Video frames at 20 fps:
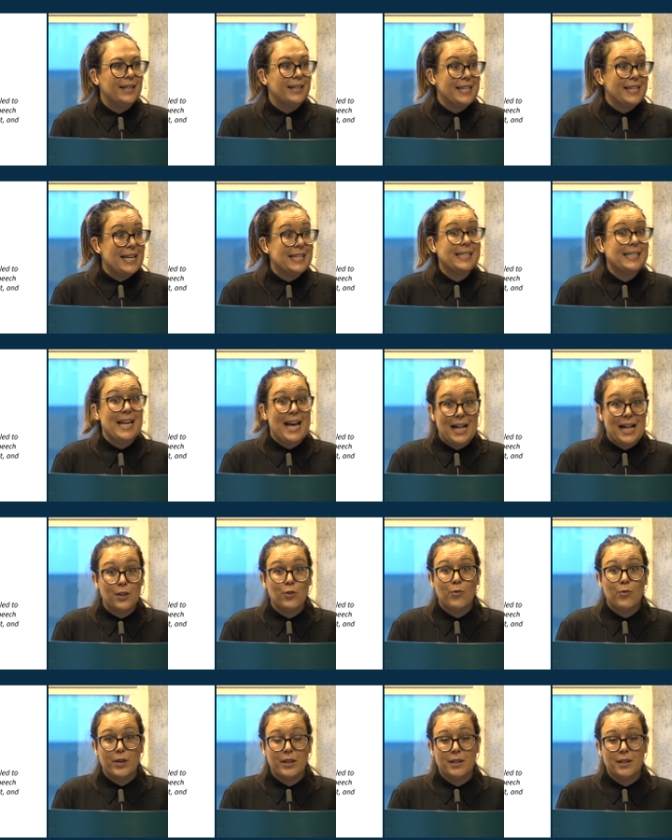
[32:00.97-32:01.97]
uh, yes,
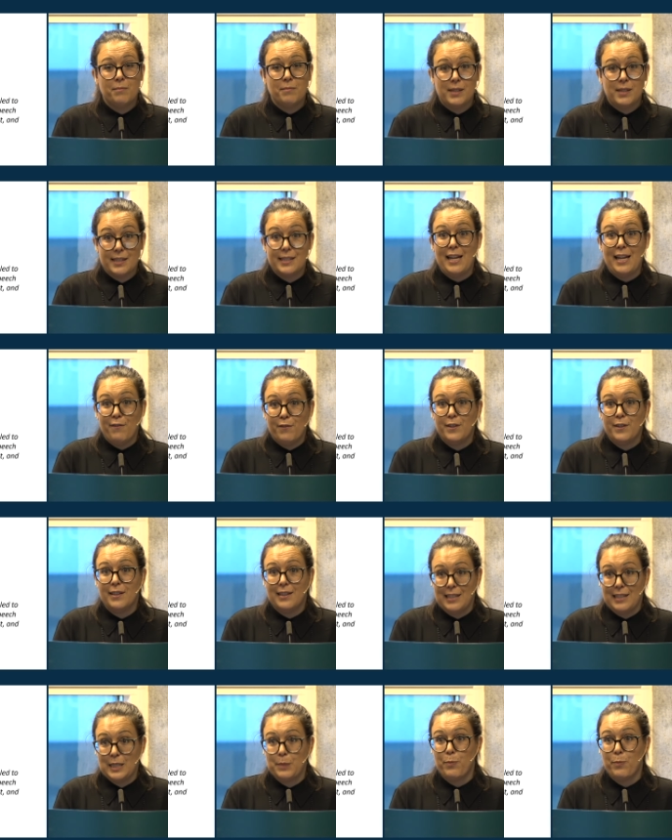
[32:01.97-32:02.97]
algorithms
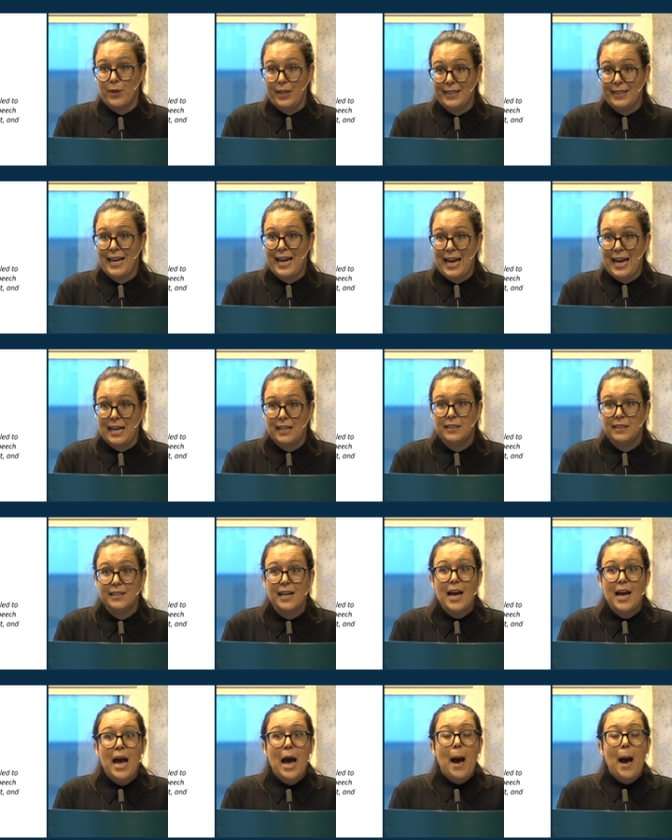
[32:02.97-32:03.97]
definitely spread hate
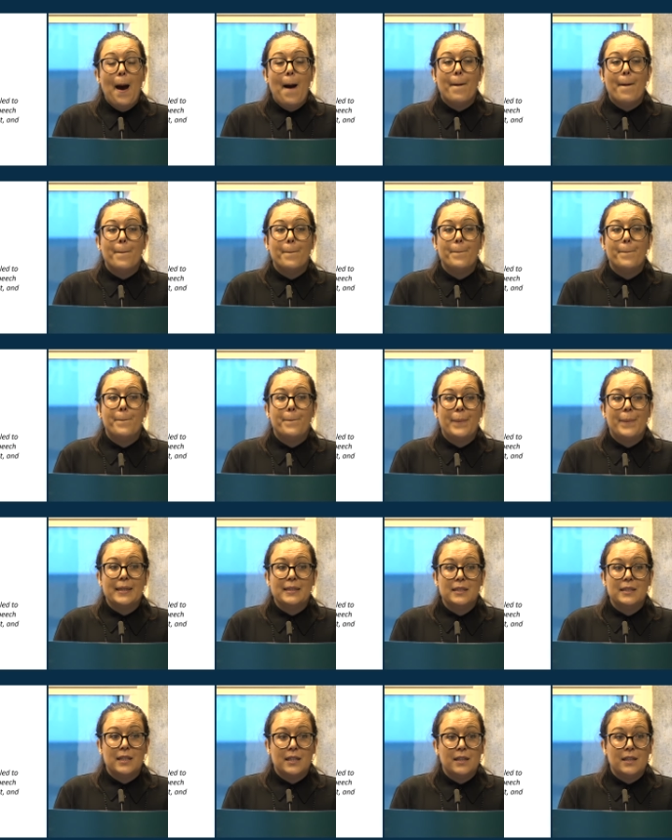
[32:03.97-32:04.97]

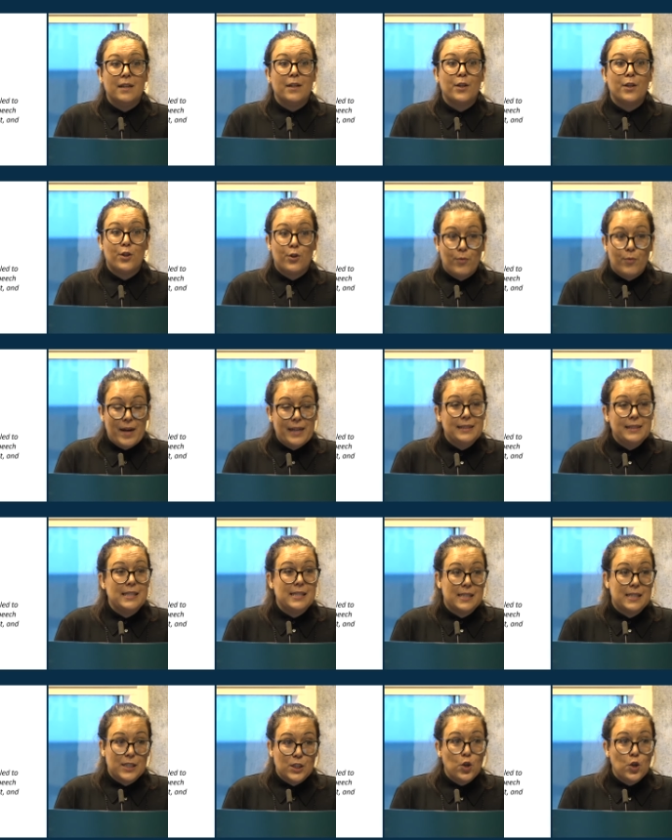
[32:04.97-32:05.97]
but the threat
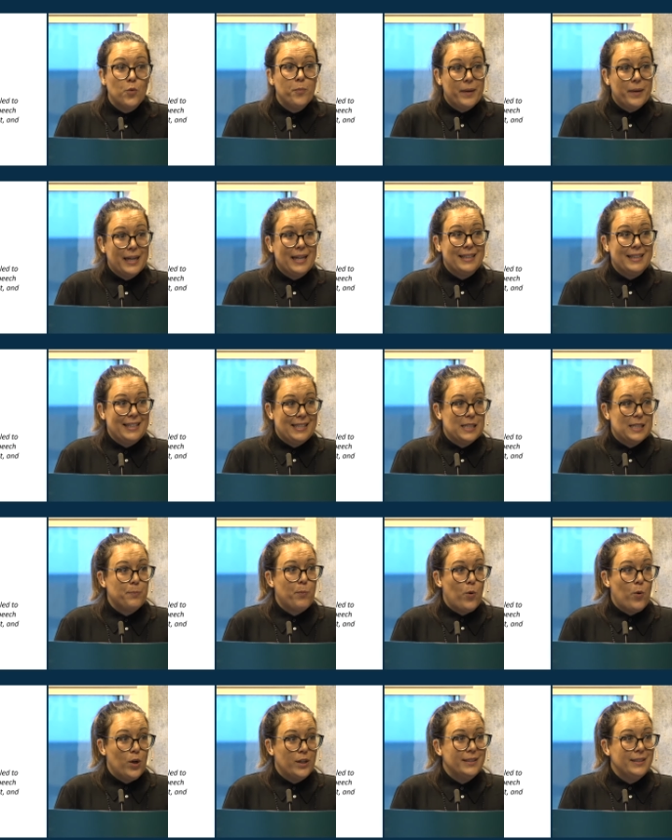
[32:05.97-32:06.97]
is so big at this
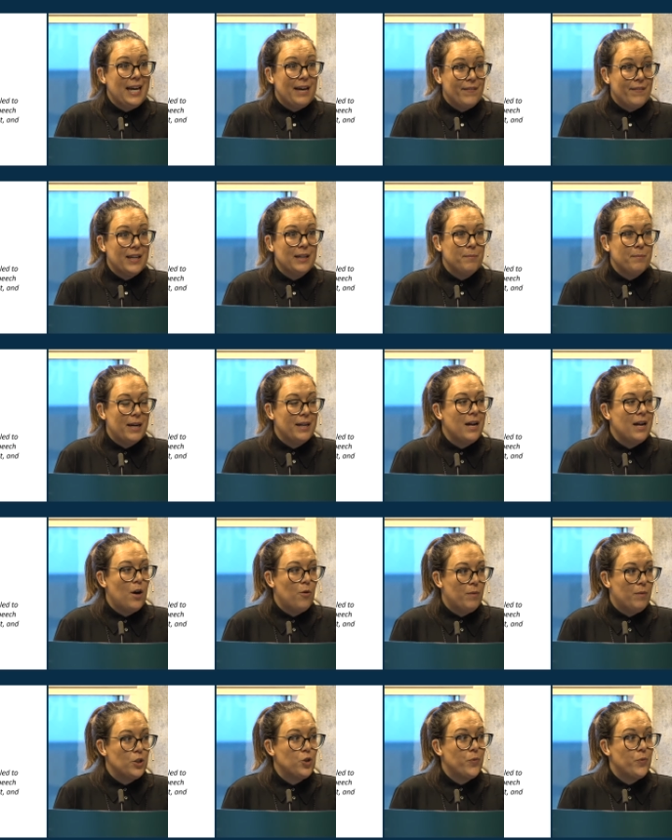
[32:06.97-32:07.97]
point, having in mind
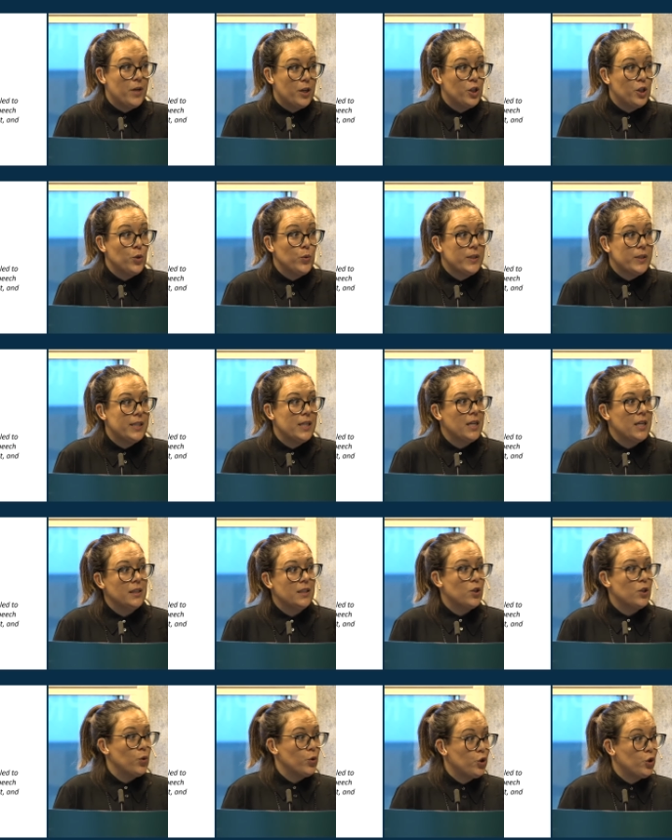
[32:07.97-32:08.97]
how much we are using
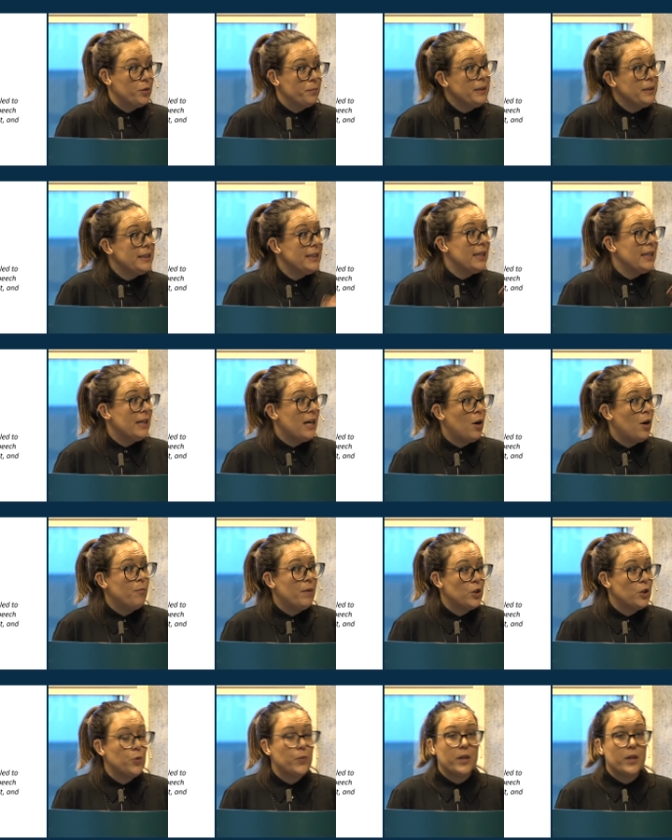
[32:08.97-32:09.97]
the social media, how
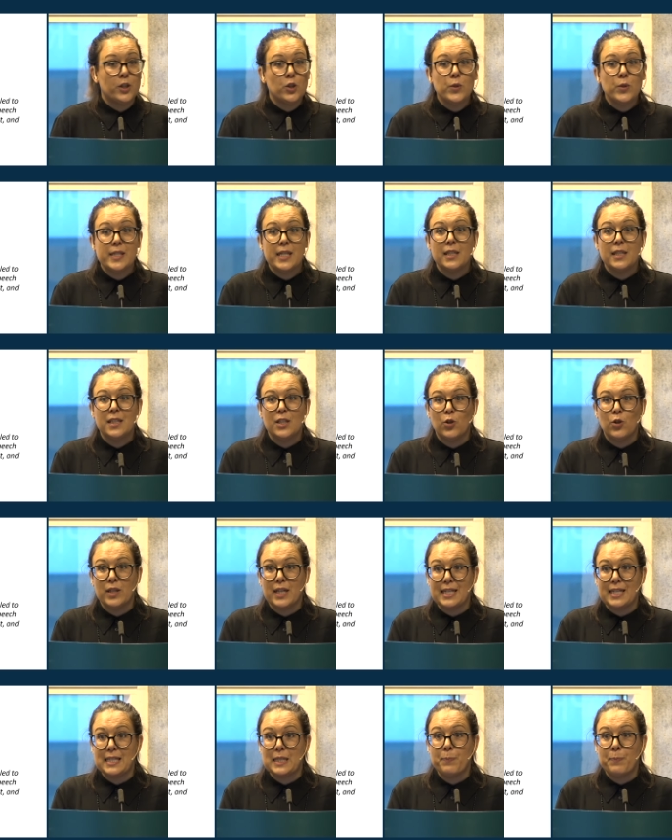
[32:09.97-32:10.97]
much we are using the
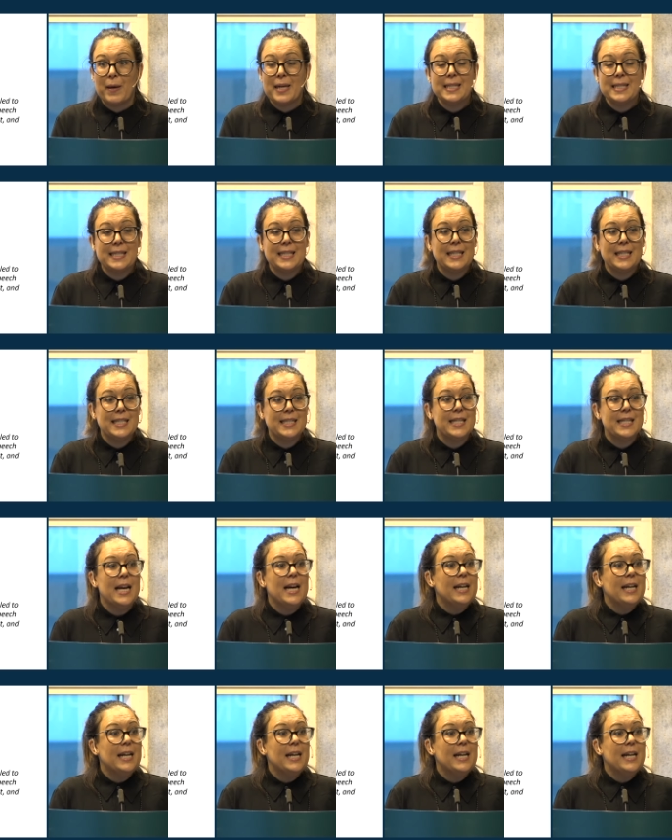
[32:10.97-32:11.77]
online spaces,